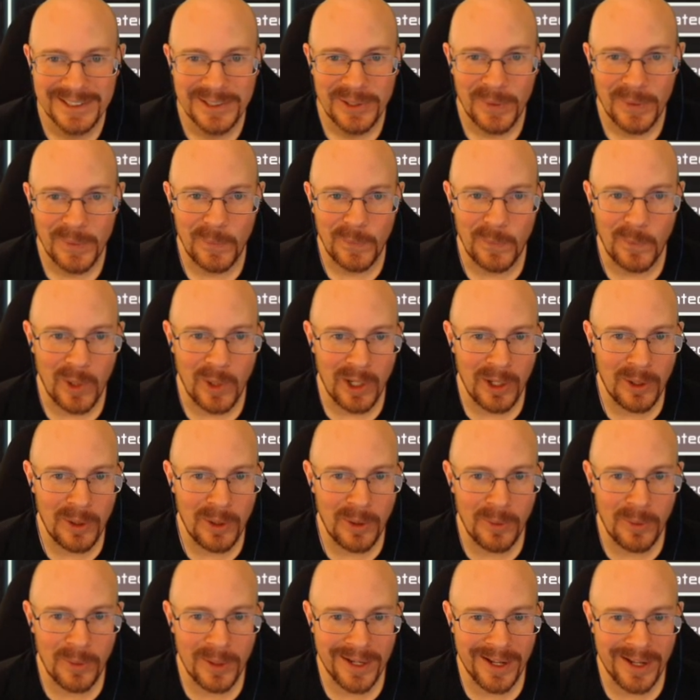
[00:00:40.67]
Whoa,
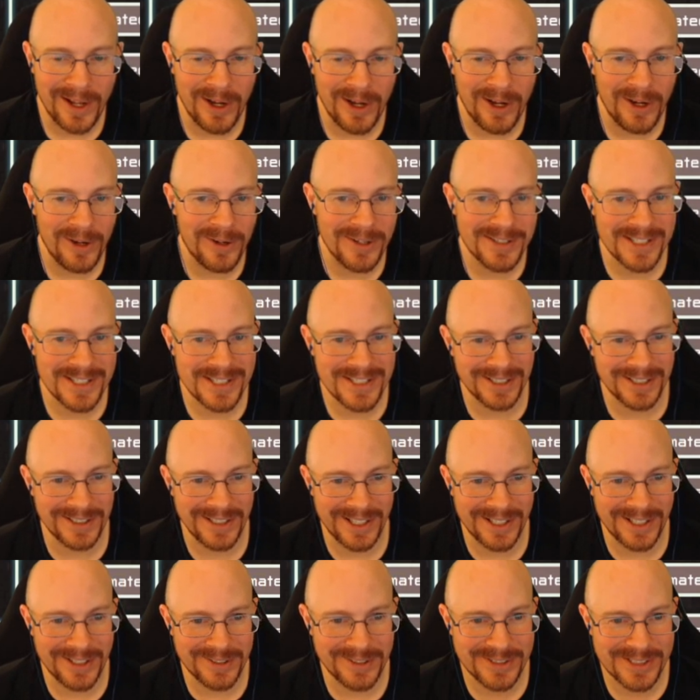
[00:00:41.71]
what, oh, is this a
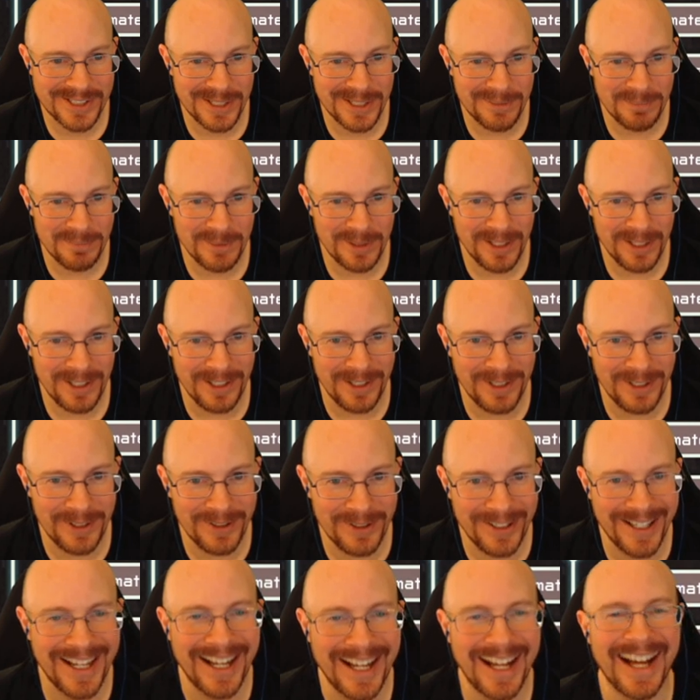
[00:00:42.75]
Lego ship?
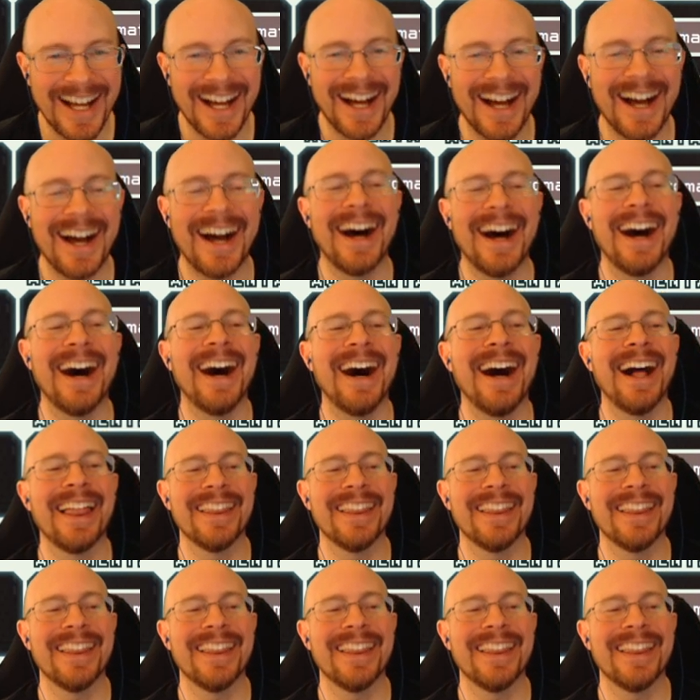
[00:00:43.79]
Uh-oh.